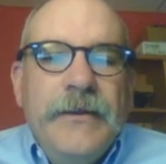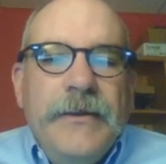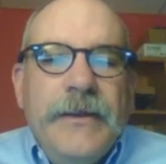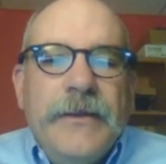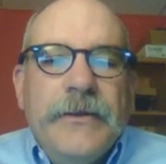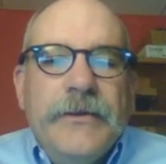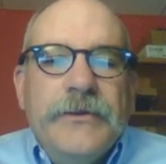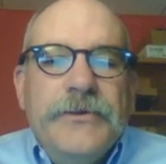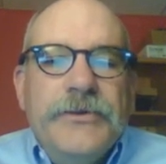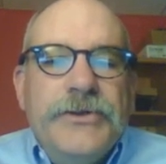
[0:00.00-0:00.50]

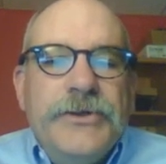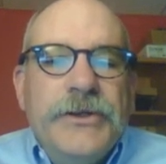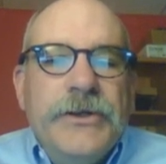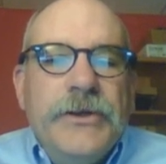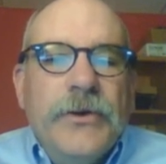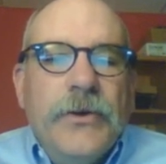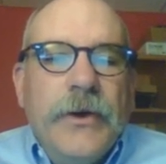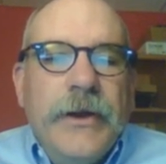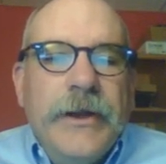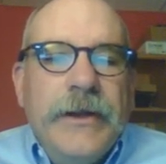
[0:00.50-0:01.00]
Now the
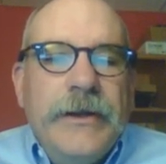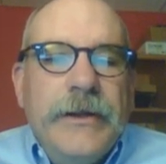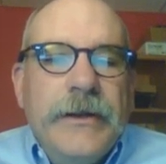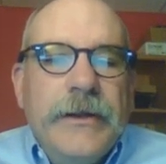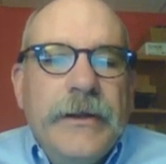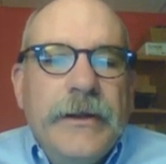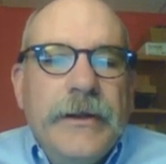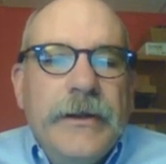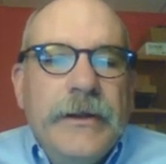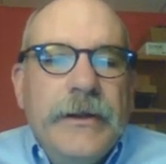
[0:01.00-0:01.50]
geoid
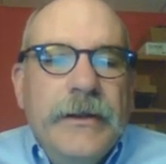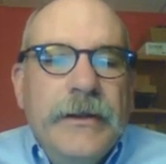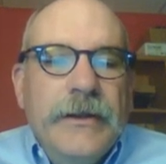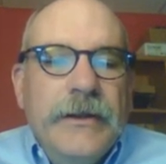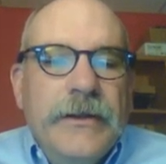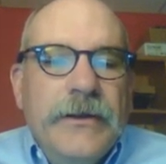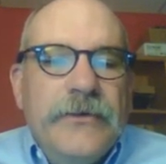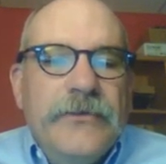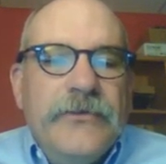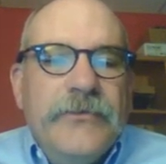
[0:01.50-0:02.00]

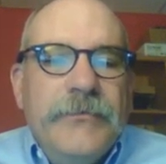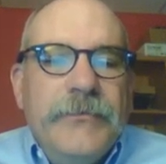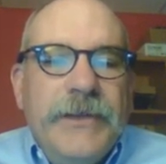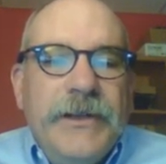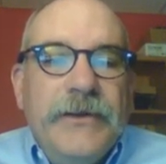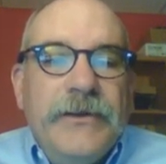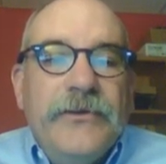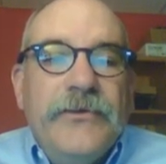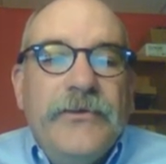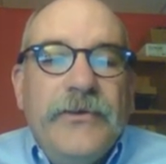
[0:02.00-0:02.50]
is
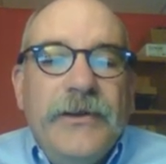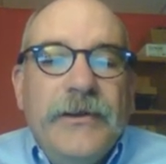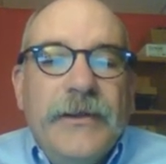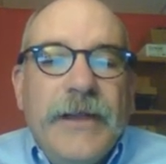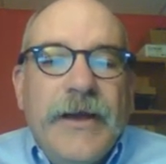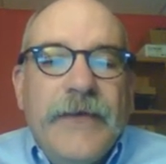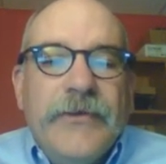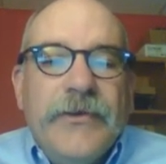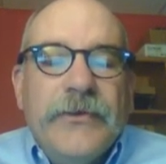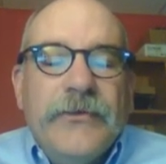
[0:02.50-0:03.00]
mean sea
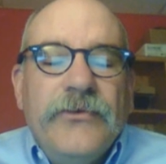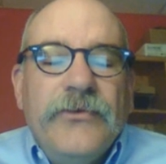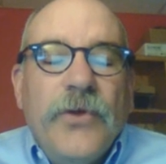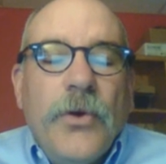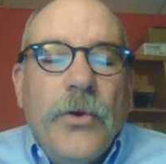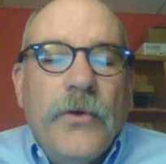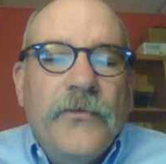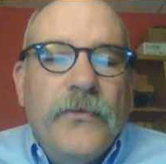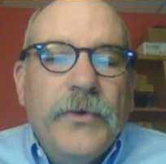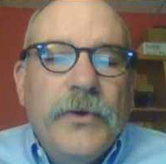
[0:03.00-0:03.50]
level.
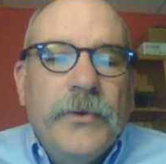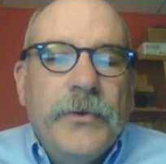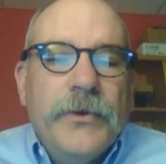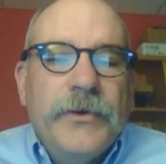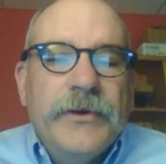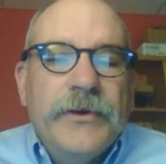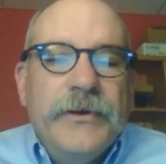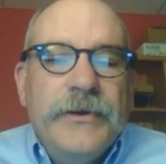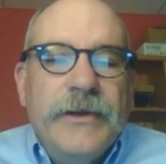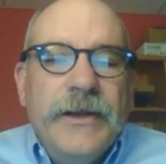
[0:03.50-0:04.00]
So if we
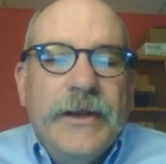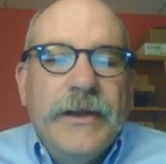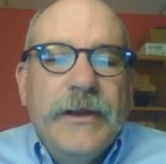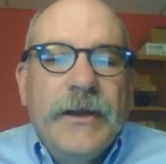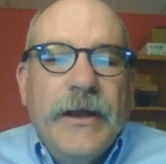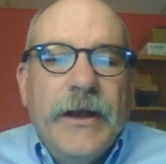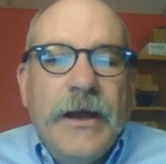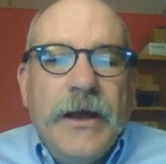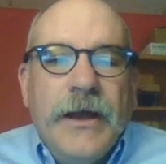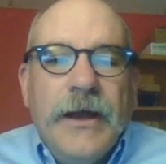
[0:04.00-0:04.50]
were to
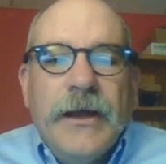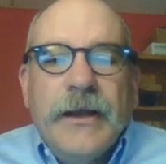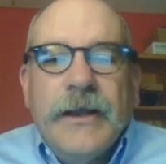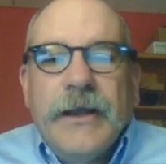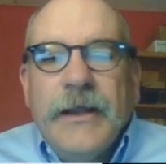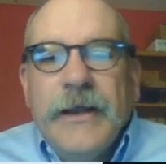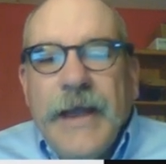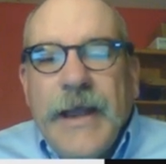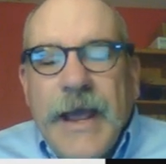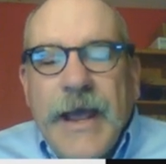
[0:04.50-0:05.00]
dig a
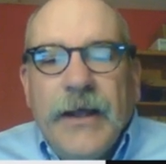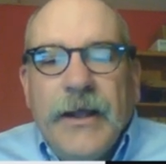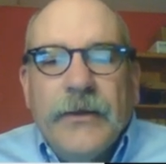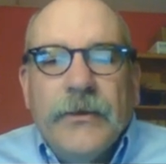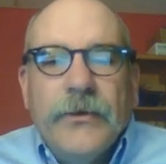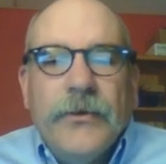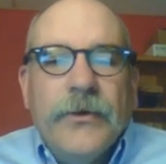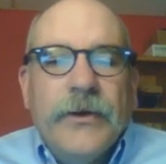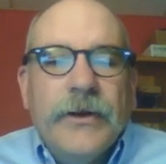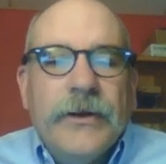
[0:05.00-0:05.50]

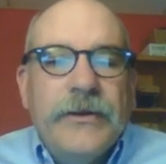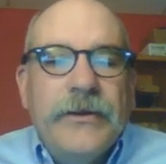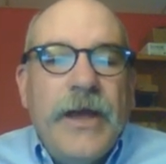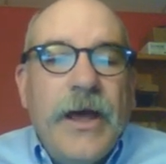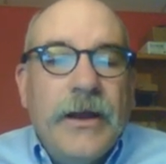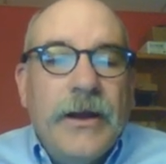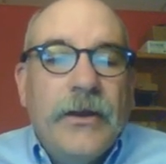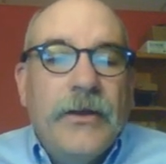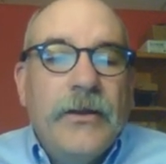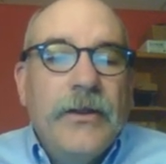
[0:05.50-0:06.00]
canal or a
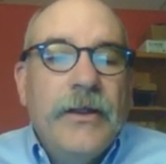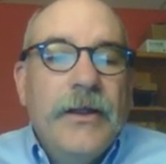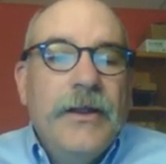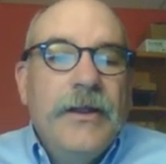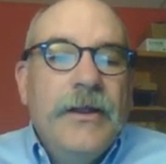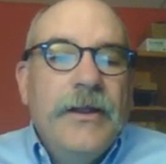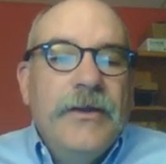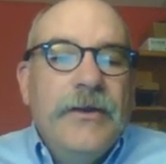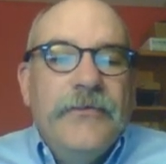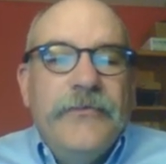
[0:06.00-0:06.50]
tunnel
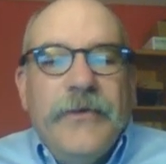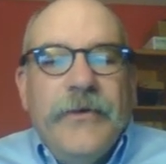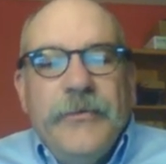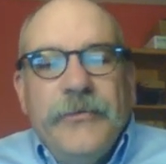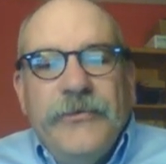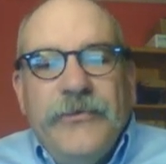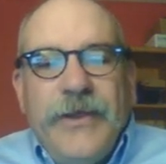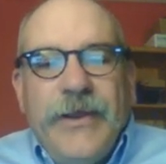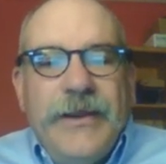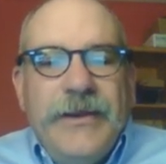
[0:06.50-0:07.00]

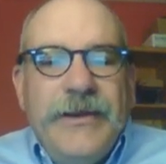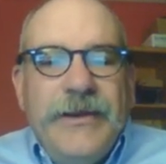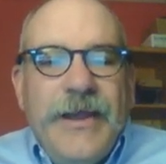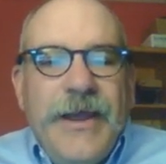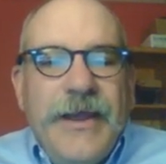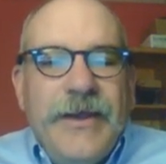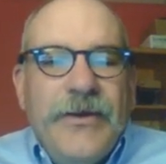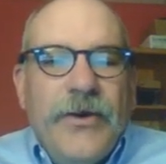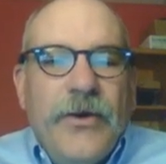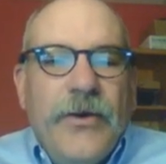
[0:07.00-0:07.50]
from San
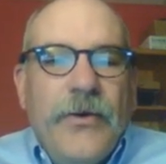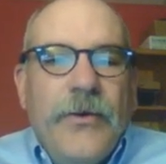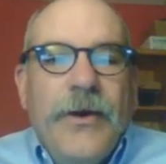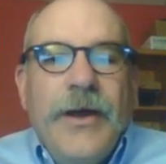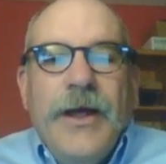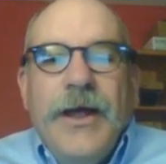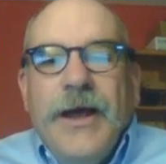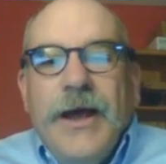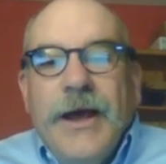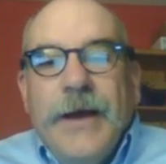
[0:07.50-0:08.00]
Diego
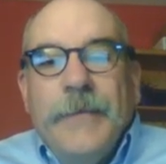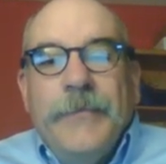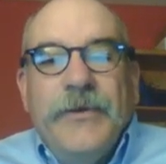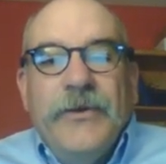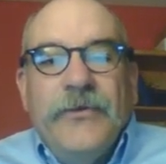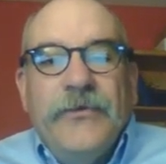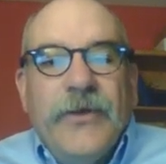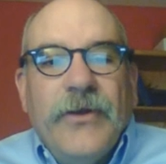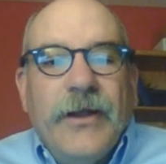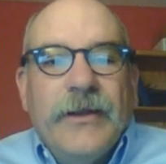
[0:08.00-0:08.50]
up
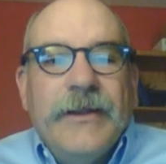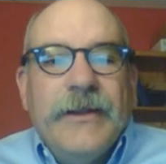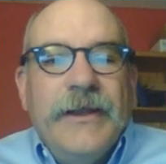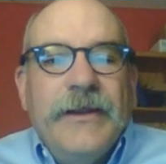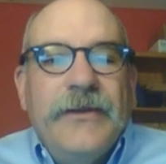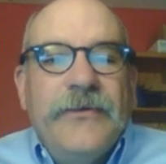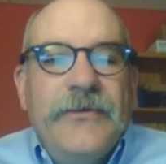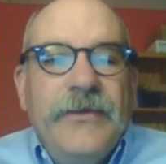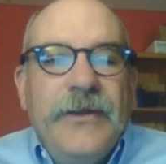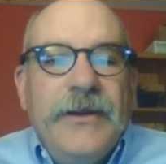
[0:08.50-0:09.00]
to Salt
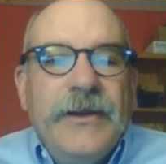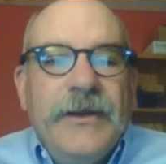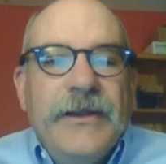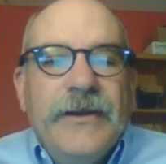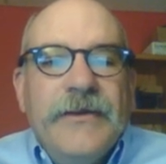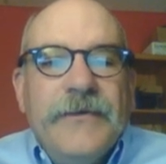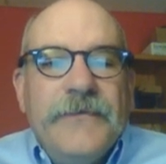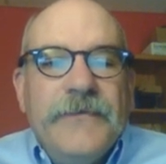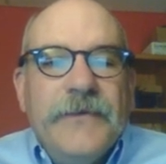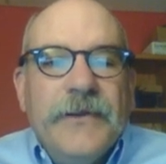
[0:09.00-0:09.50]
Lake City
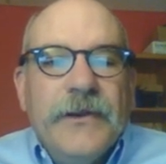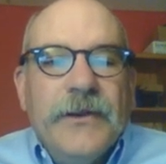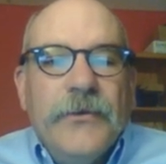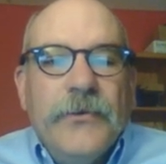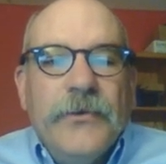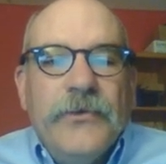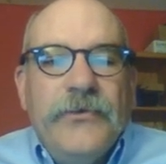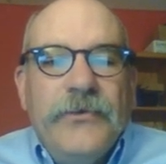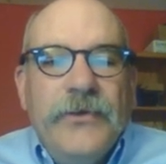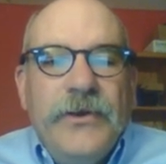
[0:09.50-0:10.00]
and fill it
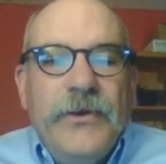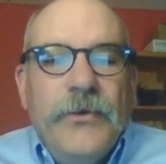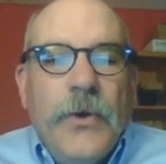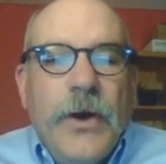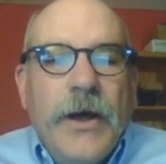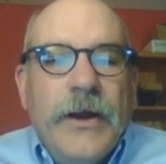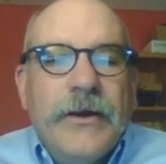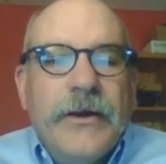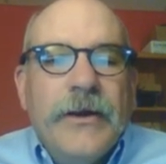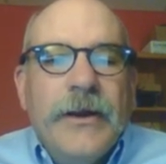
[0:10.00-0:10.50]
with
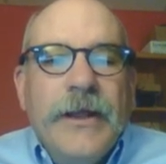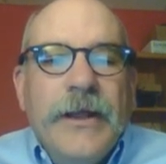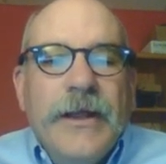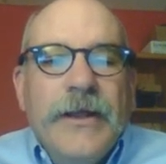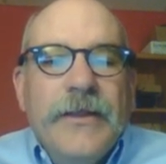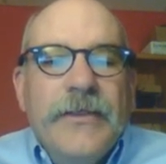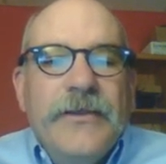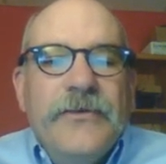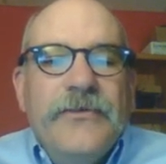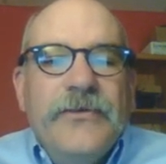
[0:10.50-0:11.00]
seawater,
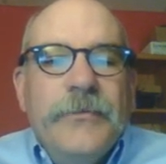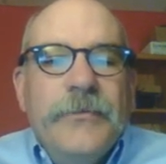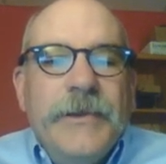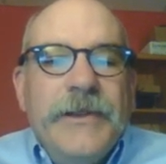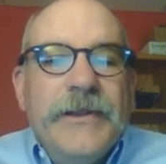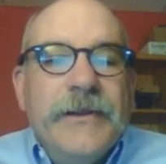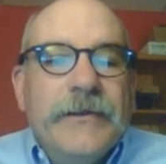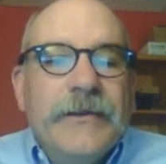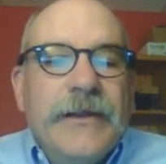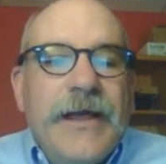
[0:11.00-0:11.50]
this would
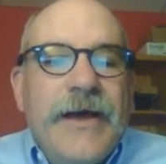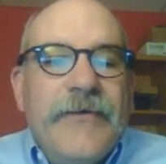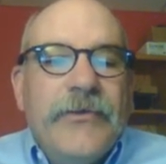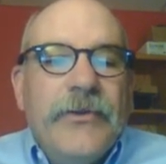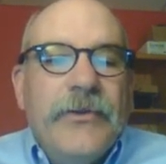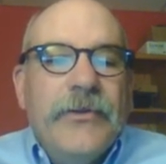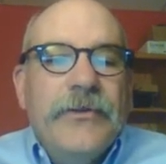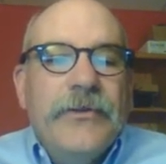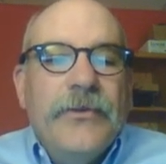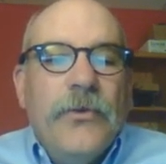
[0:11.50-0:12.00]
be the
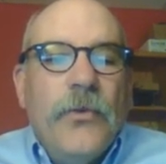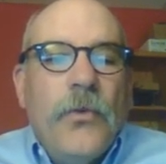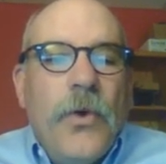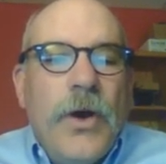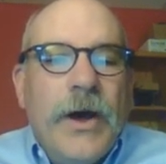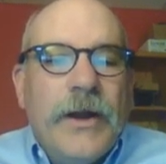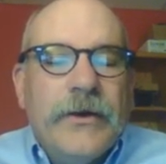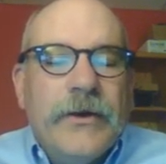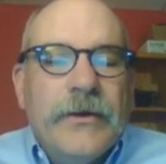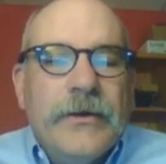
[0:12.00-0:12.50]
level of the
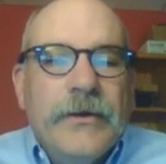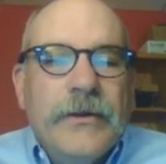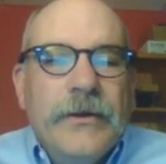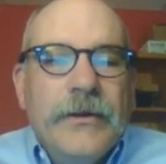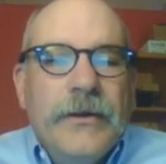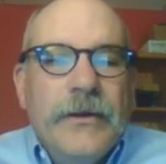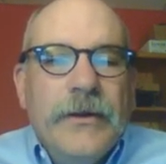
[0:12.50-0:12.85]
water